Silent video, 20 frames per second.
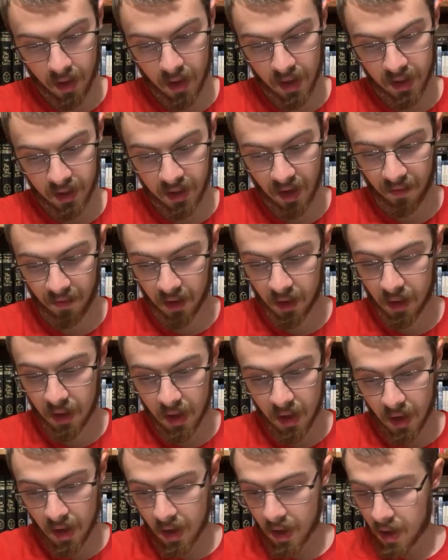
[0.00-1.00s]
7.
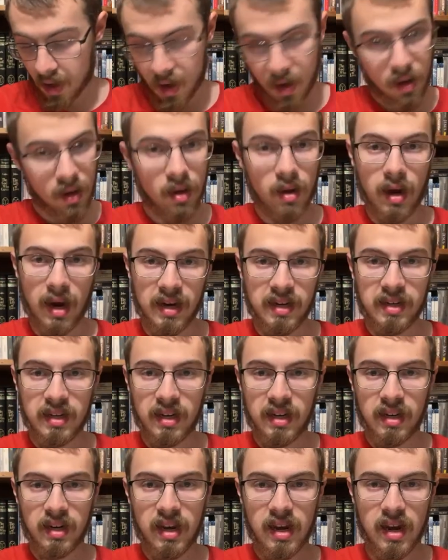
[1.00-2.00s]
I did
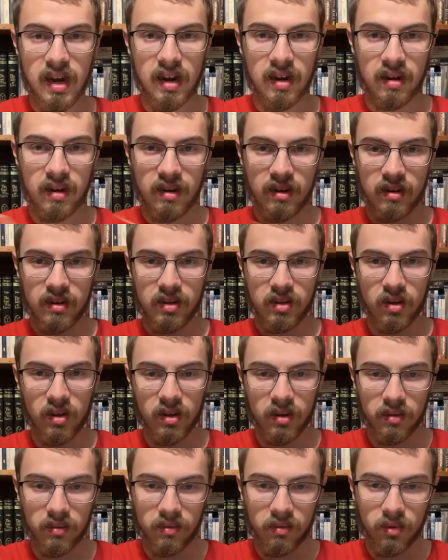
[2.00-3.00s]
it again.
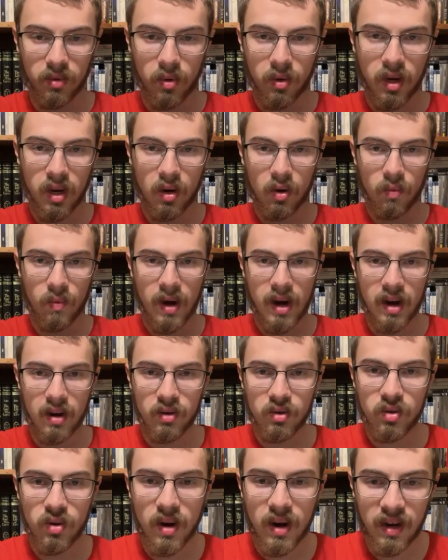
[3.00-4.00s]
Started looking
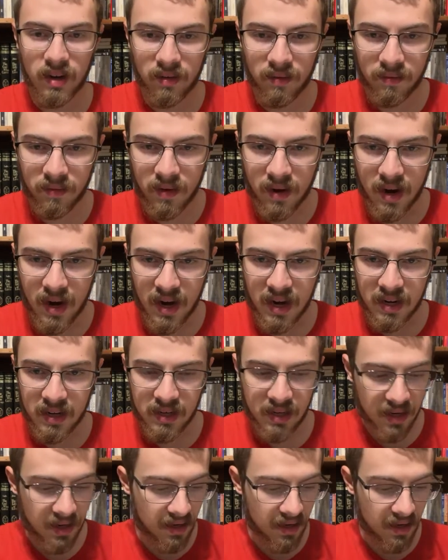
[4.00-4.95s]
around trying to find